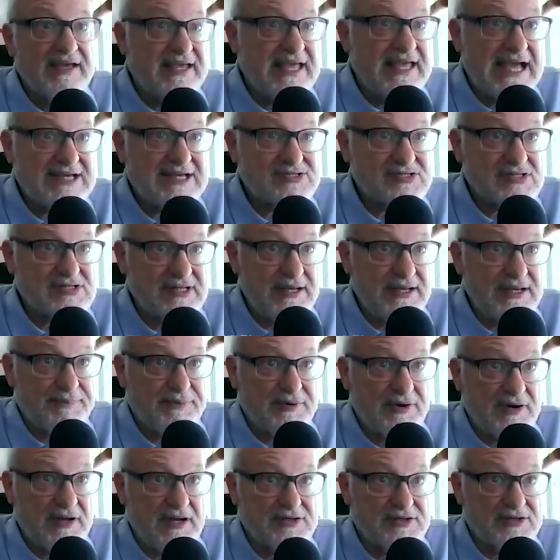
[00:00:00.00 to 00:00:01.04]
Gasoline
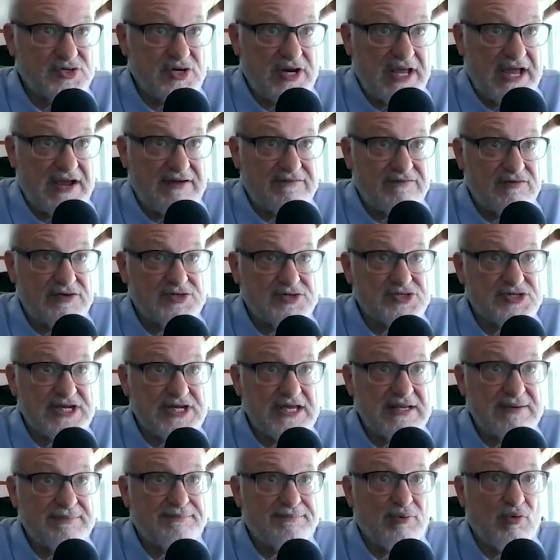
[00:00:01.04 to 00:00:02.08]
production averaged
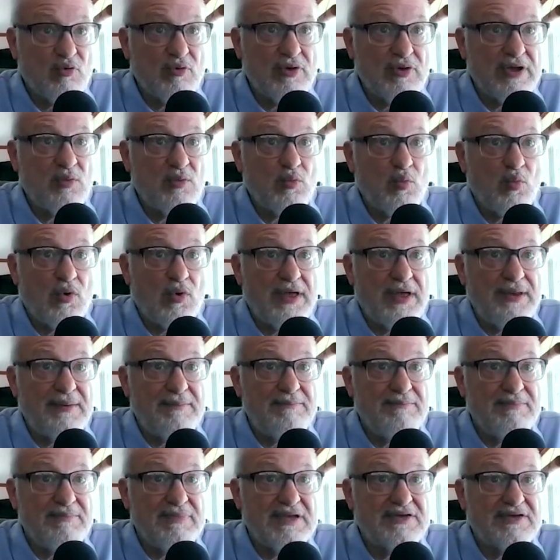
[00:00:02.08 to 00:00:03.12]

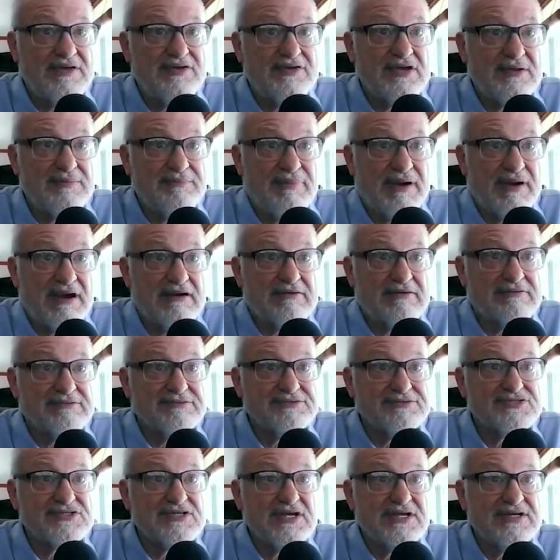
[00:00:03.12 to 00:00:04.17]
10.1 million
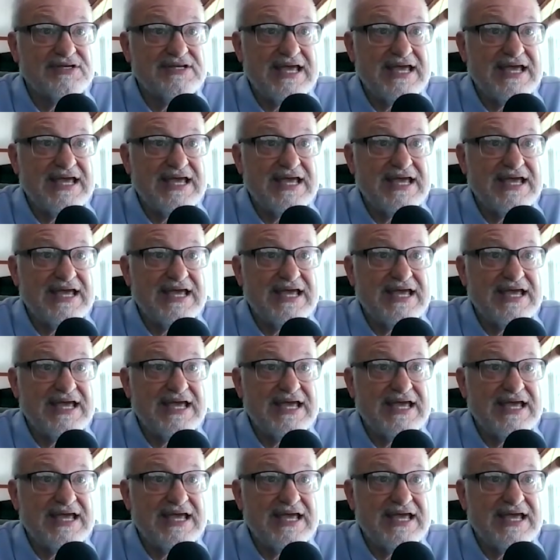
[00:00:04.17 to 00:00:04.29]
barrels